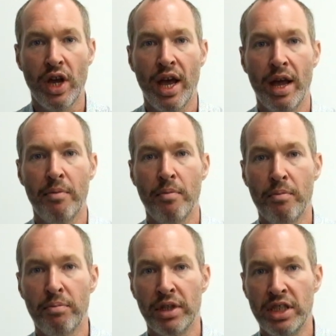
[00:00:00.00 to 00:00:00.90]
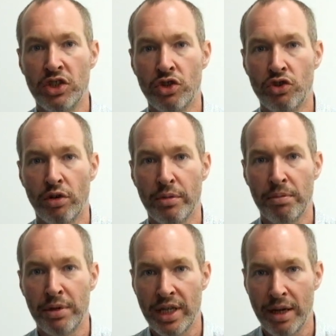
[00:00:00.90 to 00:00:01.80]
please drop me a
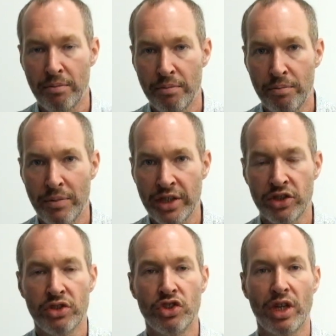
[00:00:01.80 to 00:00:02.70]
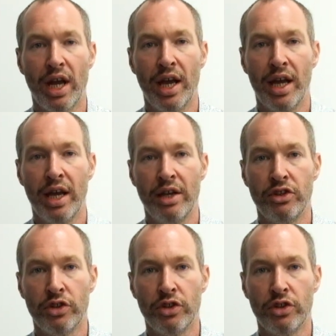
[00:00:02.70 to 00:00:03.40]
PM message and I'll send it